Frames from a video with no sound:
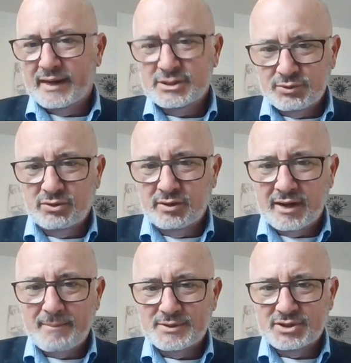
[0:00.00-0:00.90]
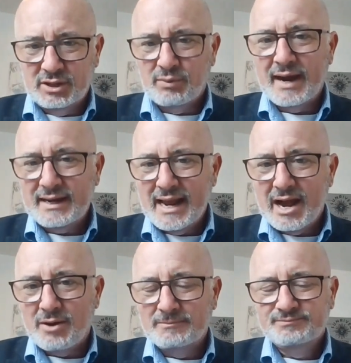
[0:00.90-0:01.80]
greatest recruiting opportunity right
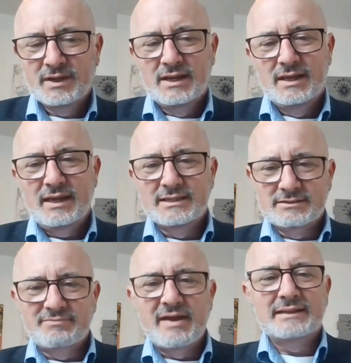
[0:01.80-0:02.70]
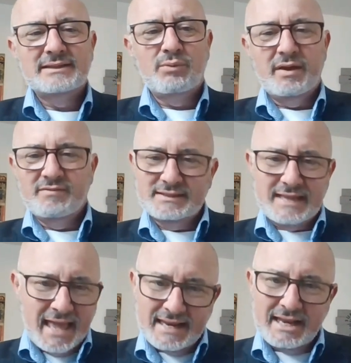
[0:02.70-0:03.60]
now is the fact that we've
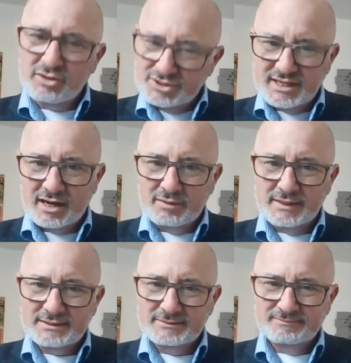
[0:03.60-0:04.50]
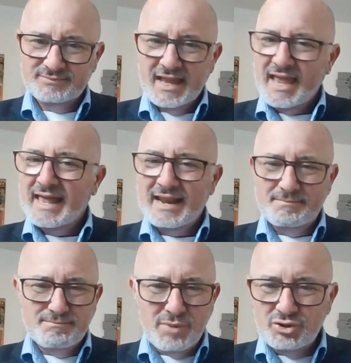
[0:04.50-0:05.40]
got the N A R settlement,
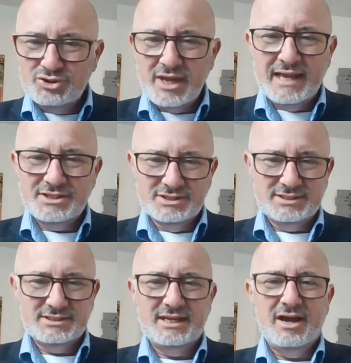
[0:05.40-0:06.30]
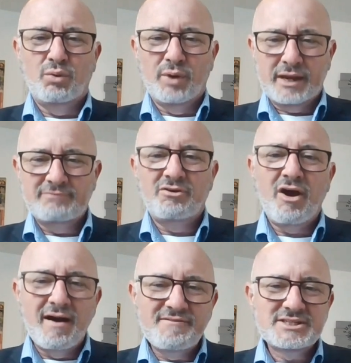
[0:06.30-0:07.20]
and most agents are
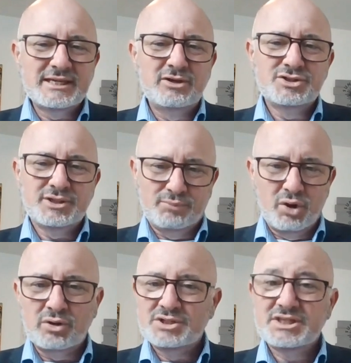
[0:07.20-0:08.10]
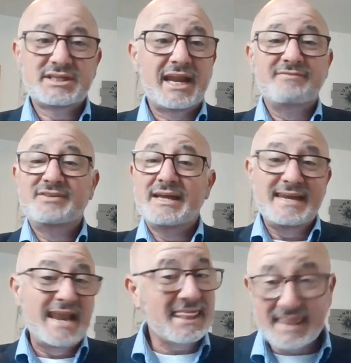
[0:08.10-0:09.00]
working for office leaders and brokerages that have
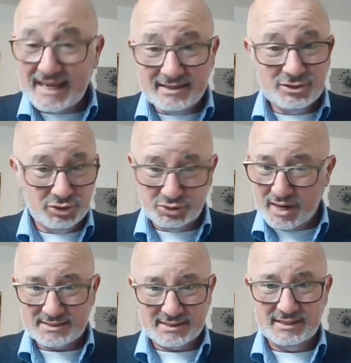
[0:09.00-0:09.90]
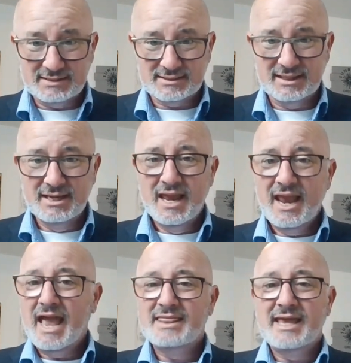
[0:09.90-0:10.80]
done nothing to address this,
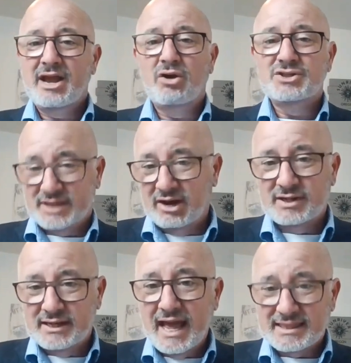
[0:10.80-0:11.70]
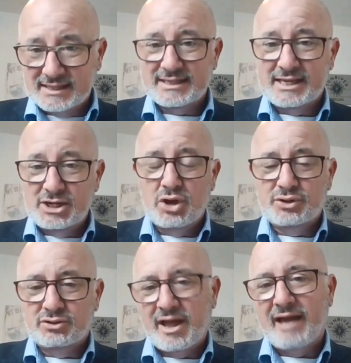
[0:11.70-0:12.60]
and they are scared to death because they
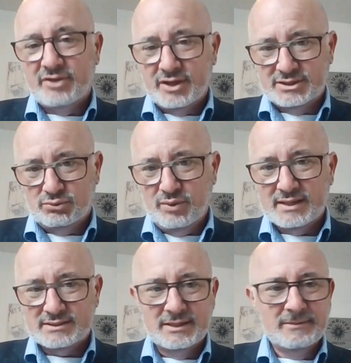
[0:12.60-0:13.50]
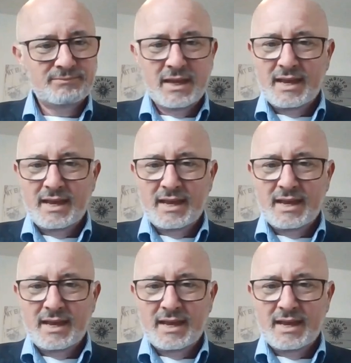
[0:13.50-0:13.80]
know their livelihood's at risk.